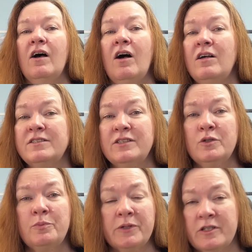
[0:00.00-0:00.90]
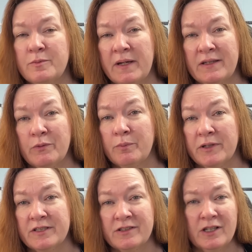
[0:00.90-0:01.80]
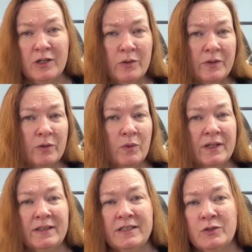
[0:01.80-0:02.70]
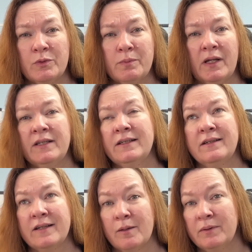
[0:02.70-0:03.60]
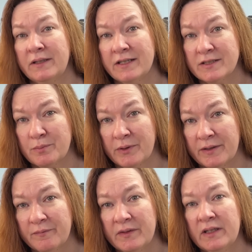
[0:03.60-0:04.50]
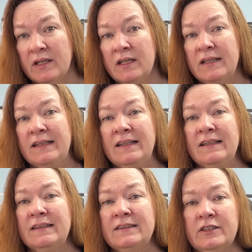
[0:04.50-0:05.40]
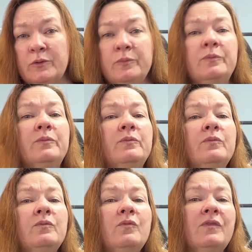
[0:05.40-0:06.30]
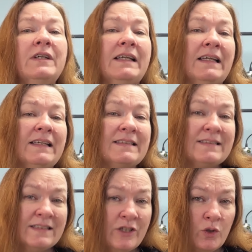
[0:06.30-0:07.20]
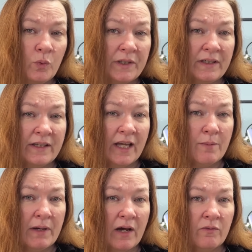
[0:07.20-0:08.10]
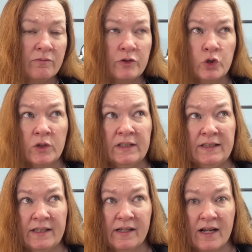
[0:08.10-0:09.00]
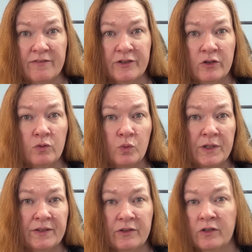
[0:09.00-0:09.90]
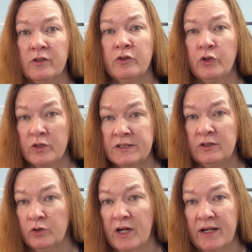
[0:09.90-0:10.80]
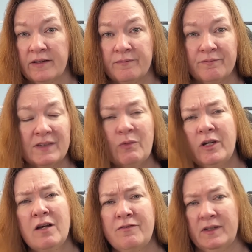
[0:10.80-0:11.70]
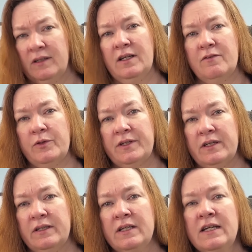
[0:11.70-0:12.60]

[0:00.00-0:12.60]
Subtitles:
Also, printers back then were pretty slow, and one of these would probably take a couple of days to print. So, Cinderwing came out shortly thereafter with her crystal dragon, and we all fell in love with it.